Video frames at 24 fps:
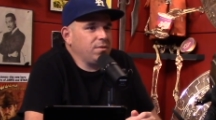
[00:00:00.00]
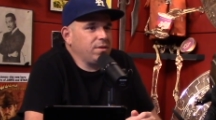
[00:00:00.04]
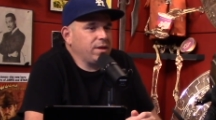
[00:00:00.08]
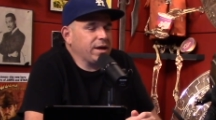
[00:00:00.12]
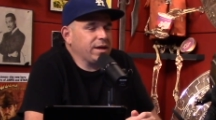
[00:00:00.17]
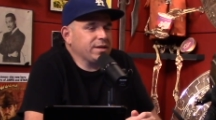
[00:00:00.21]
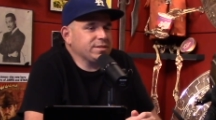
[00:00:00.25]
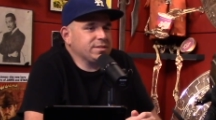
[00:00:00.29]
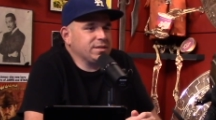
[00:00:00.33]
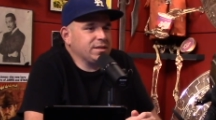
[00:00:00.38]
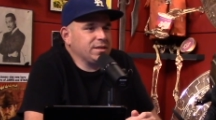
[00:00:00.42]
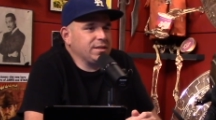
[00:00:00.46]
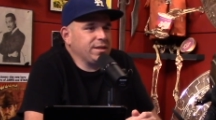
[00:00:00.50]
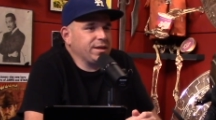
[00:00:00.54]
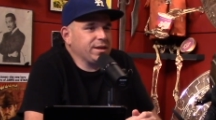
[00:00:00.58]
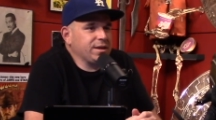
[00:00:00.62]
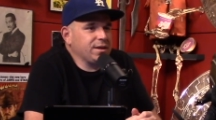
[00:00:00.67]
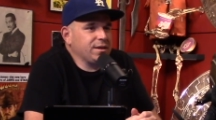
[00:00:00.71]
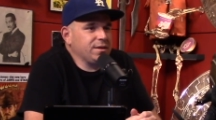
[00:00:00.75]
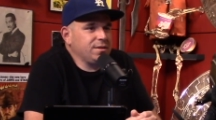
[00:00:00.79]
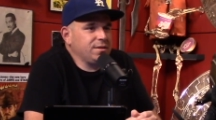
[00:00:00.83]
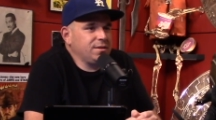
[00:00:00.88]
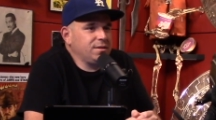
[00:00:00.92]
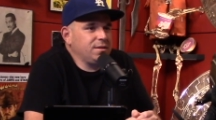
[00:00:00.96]
Like I said, like
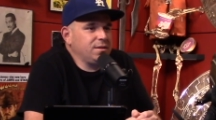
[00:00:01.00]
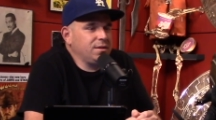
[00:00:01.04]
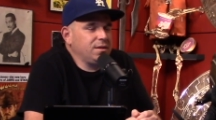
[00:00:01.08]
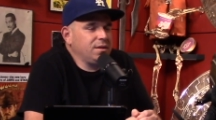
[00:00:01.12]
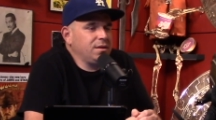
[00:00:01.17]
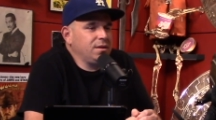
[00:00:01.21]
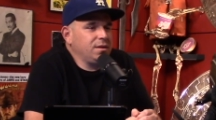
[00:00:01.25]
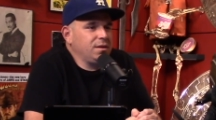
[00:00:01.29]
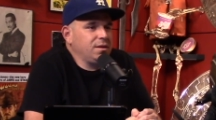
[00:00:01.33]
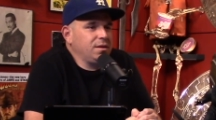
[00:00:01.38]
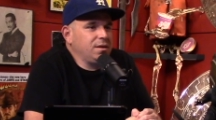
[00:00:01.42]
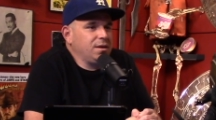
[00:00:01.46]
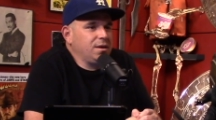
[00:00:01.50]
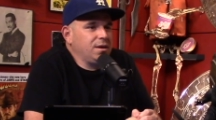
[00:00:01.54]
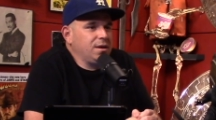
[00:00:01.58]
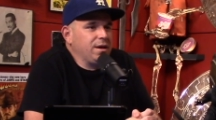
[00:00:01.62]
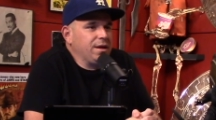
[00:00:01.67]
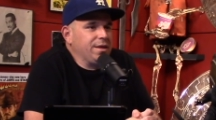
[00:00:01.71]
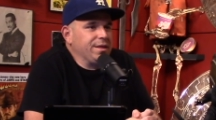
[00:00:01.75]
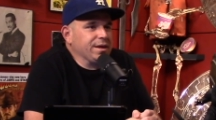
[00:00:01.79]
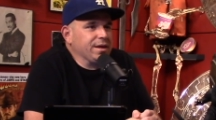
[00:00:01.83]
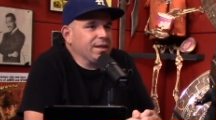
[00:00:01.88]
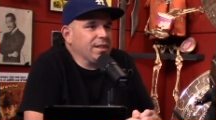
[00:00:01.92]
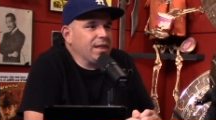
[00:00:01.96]

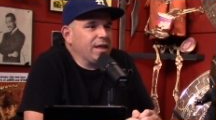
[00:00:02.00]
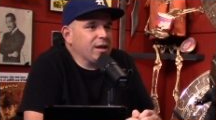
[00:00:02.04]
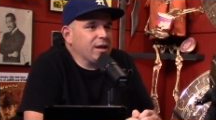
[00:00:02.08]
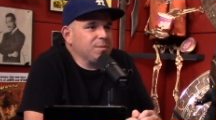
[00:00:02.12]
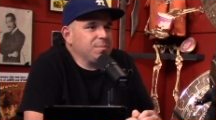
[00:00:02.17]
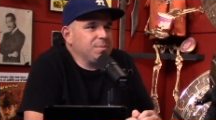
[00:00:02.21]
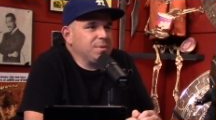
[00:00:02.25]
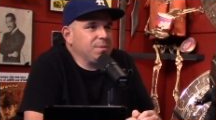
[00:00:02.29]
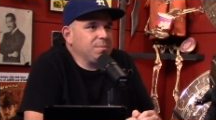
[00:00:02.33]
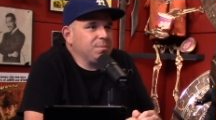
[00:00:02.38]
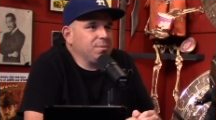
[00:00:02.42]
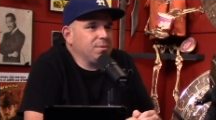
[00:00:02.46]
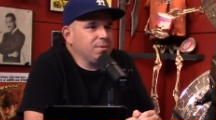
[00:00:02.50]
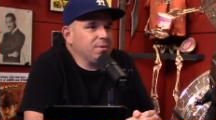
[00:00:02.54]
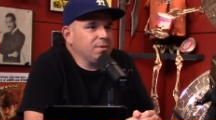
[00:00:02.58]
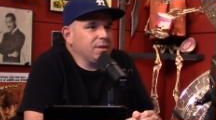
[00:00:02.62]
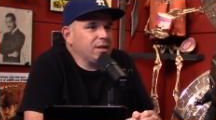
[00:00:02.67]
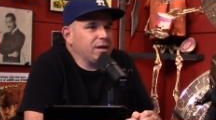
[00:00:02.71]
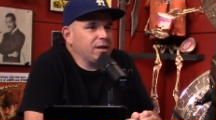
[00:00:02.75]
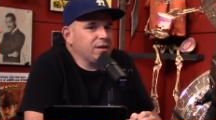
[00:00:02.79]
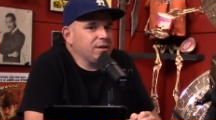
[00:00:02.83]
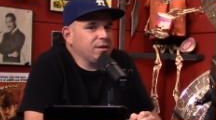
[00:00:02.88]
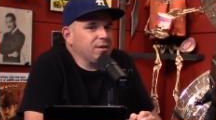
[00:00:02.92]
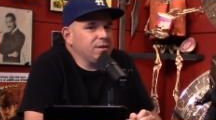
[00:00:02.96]
I think a lot of people, a
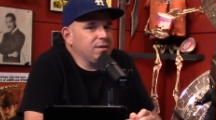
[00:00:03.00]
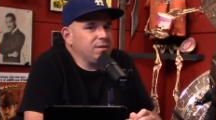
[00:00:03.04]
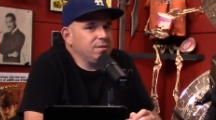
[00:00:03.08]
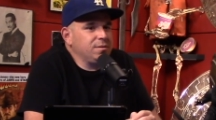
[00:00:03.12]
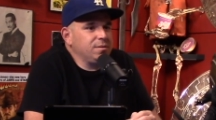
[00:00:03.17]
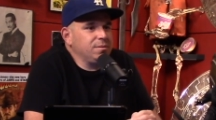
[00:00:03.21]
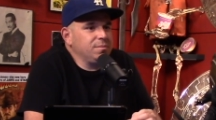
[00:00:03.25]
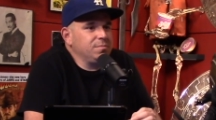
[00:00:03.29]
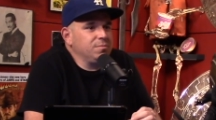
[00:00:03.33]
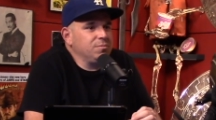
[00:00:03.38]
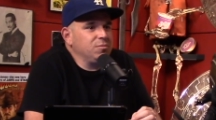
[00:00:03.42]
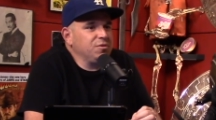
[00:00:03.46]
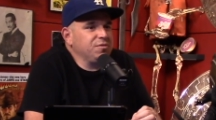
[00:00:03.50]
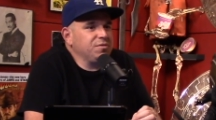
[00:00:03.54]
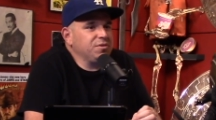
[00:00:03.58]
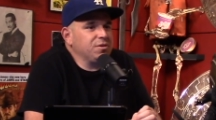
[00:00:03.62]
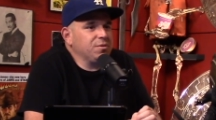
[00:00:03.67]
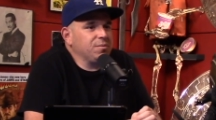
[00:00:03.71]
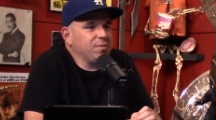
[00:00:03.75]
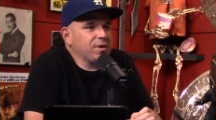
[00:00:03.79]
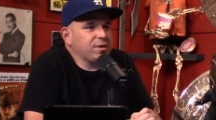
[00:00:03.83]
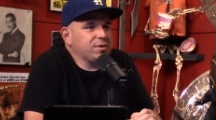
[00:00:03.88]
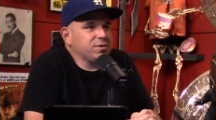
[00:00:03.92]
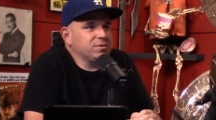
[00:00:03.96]
lot of movie
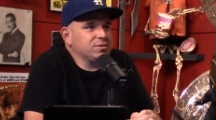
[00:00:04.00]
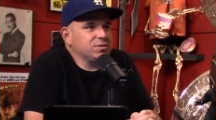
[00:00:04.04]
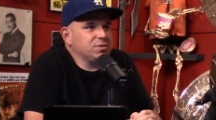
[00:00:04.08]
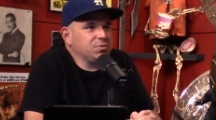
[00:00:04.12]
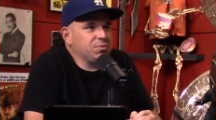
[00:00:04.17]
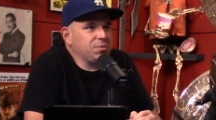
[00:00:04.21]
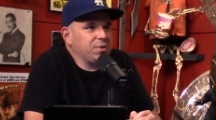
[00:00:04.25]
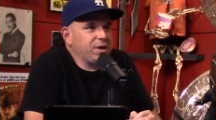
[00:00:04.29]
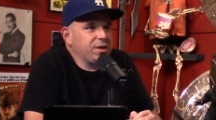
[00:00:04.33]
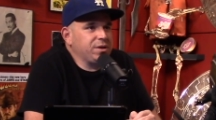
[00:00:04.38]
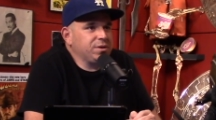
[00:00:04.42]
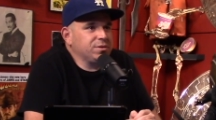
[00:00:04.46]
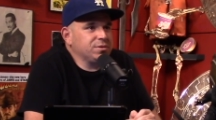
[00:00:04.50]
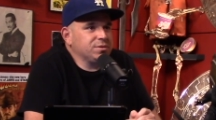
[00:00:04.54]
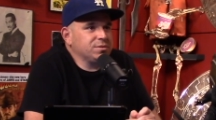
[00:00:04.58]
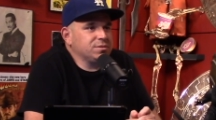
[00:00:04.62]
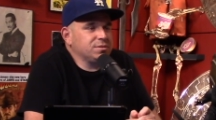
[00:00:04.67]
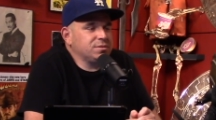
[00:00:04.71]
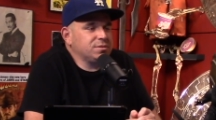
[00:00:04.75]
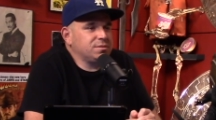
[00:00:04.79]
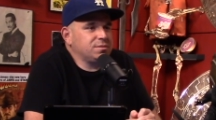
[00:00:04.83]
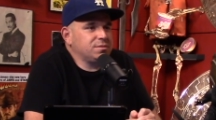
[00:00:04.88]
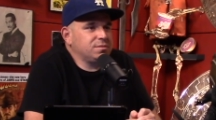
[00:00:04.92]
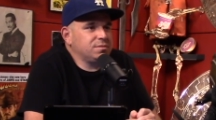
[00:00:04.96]
directors and
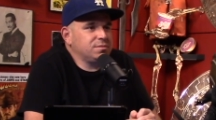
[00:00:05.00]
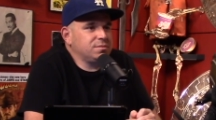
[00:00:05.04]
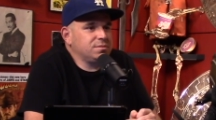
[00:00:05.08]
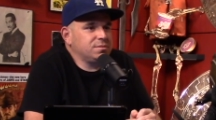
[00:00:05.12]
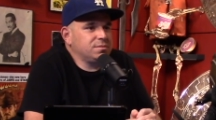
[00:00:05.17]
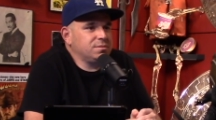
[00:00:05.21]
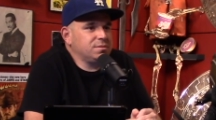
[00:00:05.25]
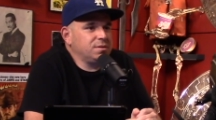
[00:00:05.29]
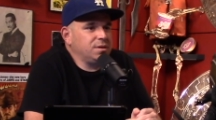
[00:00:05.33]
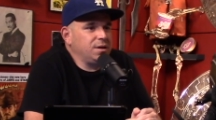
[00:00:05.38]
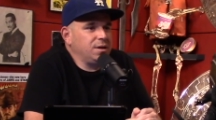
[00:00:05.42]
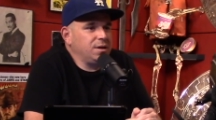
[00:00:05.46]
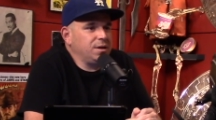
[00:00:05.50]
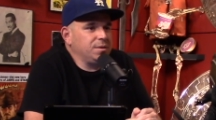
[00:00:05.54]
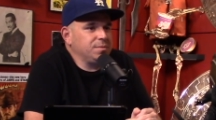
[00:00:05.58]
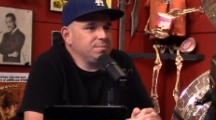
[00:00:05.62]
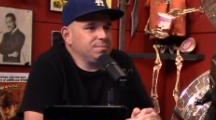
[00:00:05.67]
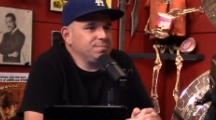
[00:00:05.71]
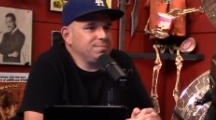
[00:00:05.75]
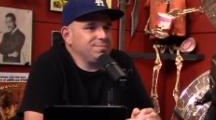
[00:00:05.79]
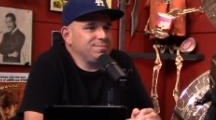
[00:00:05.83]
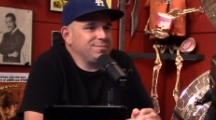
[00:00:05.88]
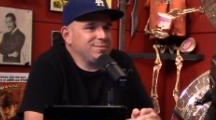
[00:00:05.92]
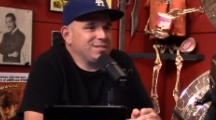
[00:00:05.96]
writers
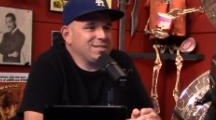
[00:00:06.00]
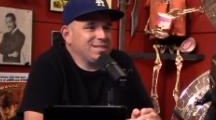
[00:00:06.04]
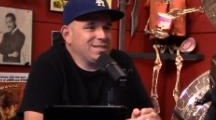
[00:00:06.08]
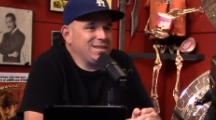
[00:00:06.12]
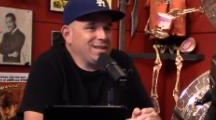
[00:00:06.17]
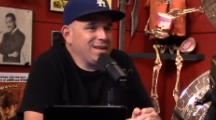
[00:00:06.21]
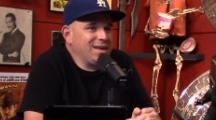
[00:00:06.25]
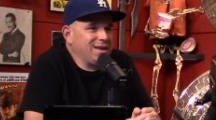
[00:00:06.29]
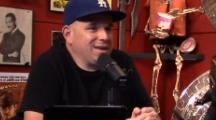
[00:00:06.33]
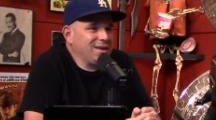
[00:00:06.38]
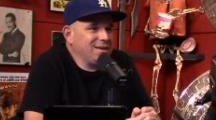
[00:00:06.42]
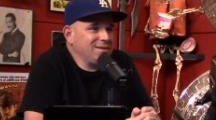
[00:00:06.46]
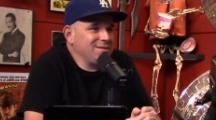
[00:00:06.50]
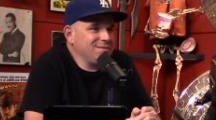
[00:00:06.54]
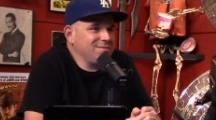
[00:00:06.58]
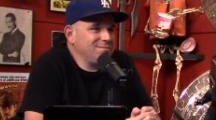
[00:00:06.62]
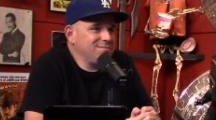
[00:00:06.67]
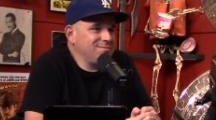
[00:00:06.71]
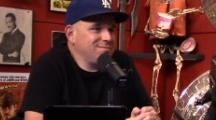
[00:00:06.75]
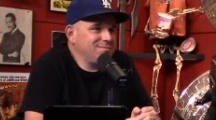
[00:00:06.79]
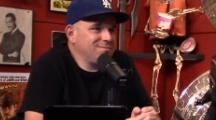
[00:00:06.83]
today